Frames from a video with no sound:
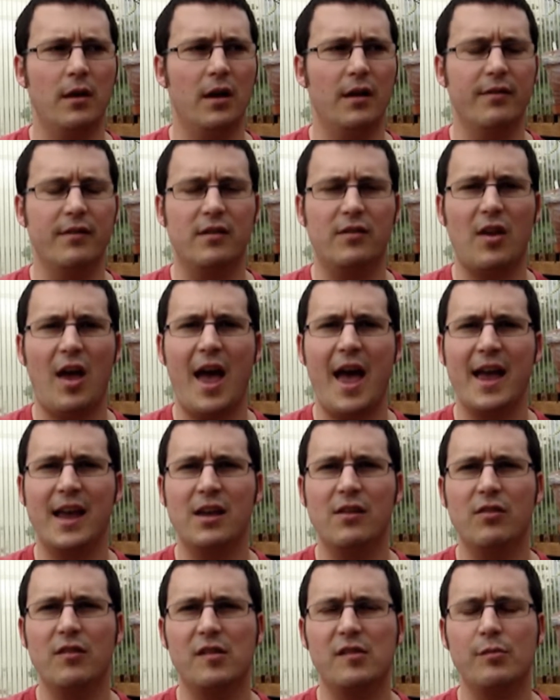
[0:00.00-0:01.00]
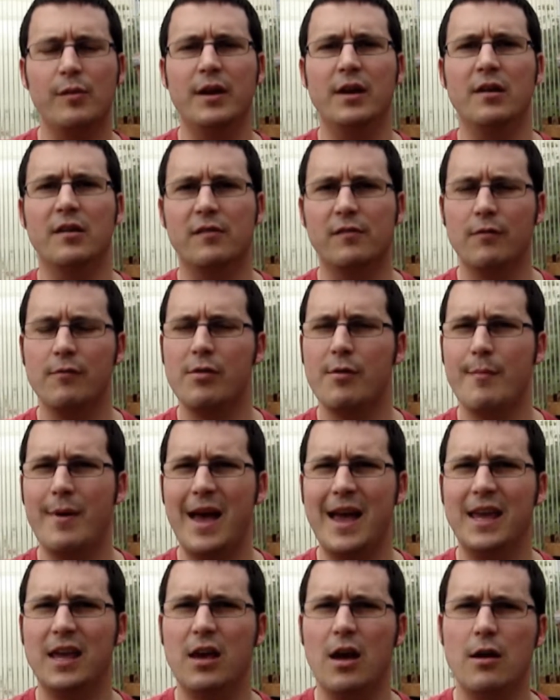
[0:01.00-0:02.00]
like the tang and the sweetness from the
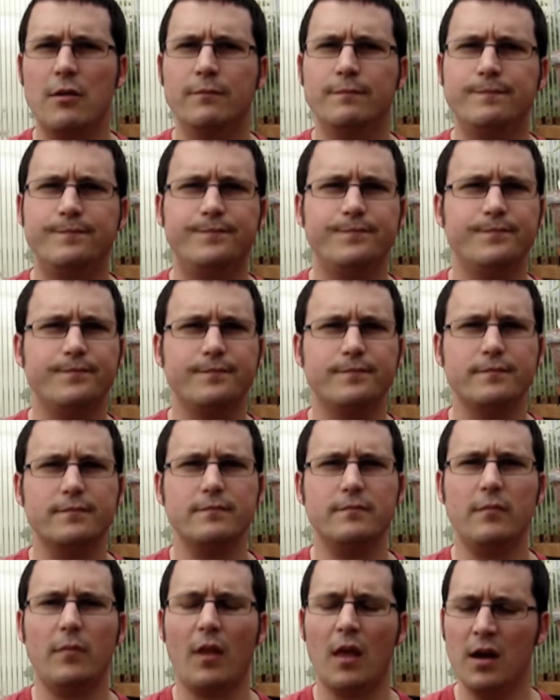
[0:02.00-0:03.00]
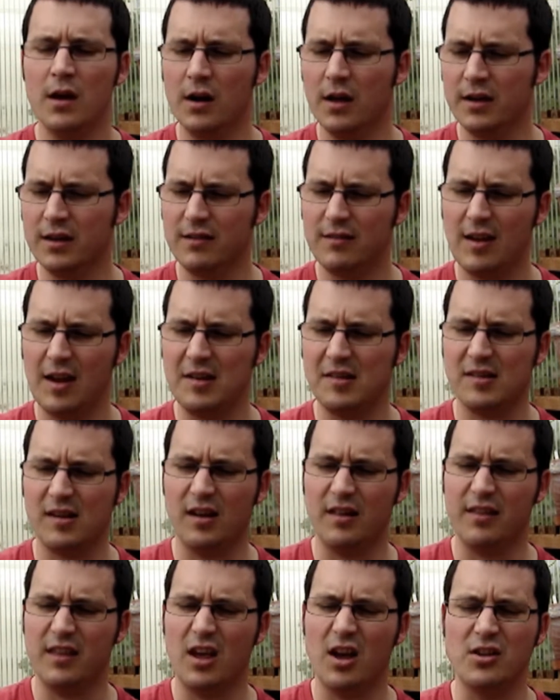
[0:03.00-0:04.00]
mango and I can taste
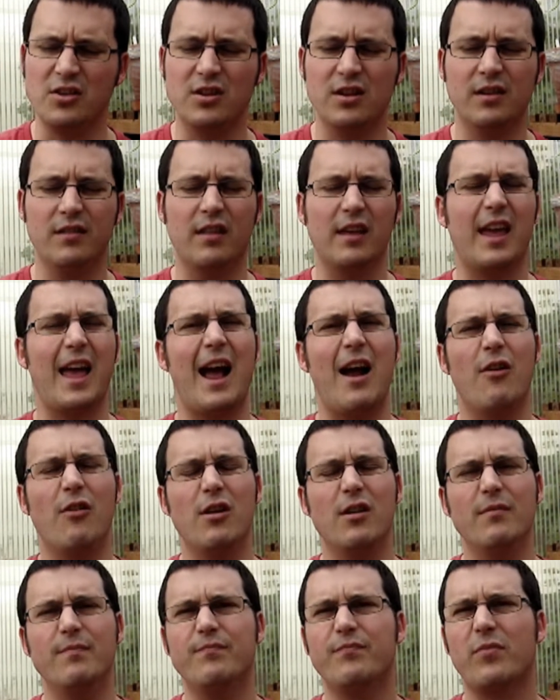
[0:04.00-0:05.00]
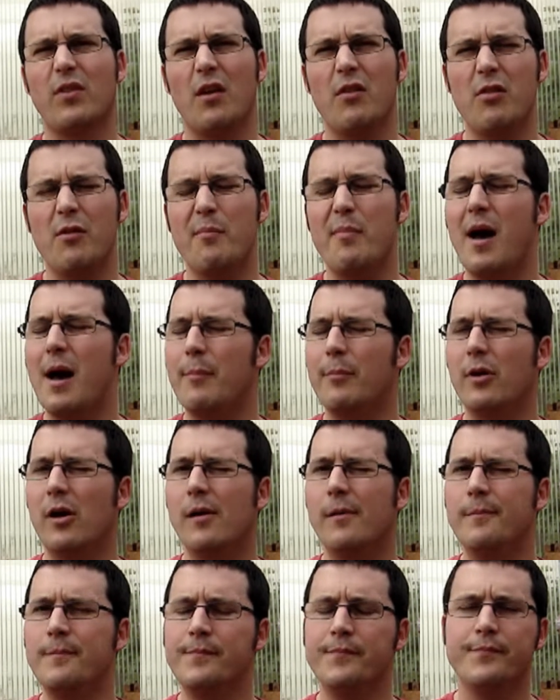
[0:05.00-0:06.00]
like the onion, the carrot, the
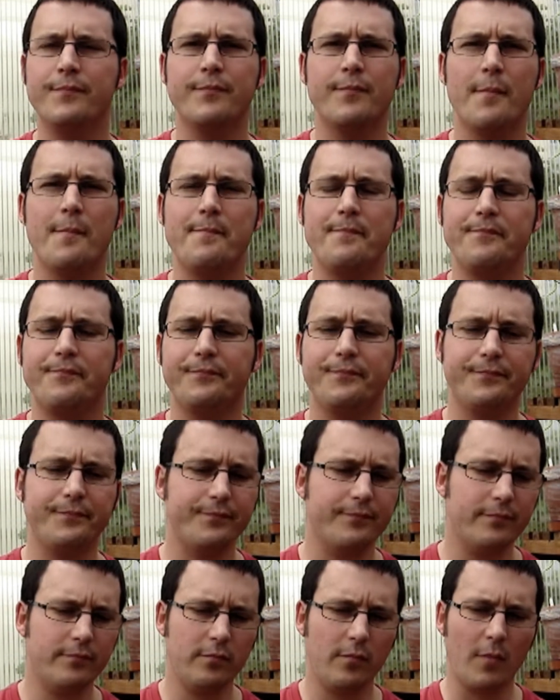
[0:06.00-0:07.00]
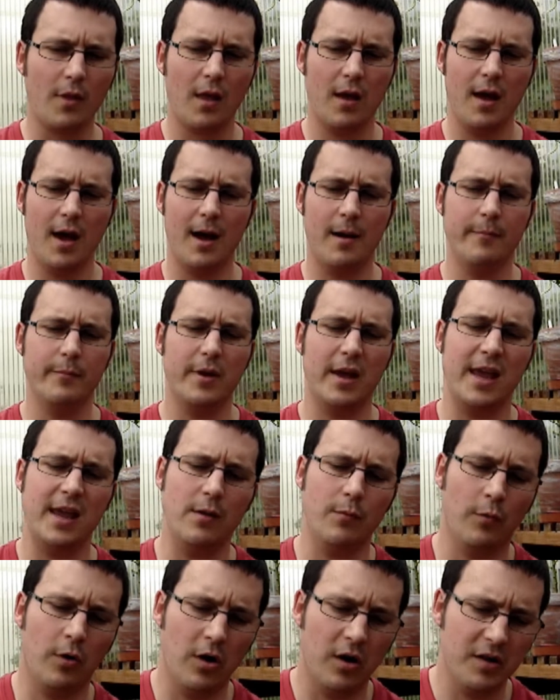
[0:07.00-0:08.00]
pepper. Um,
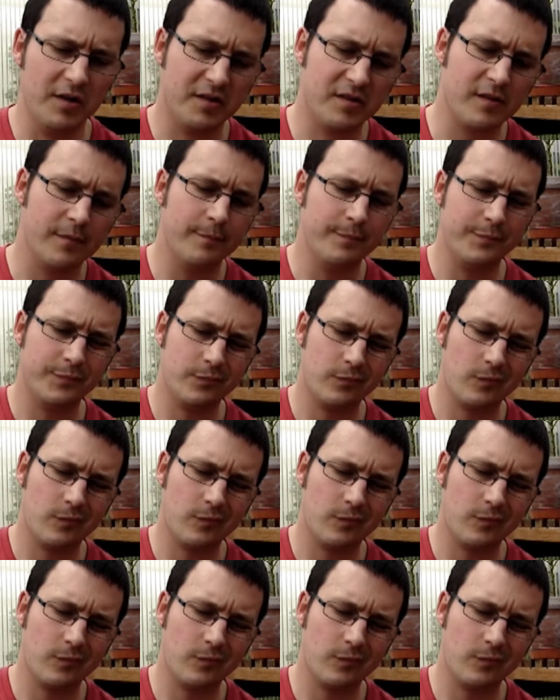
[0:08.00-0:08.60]
heat wise,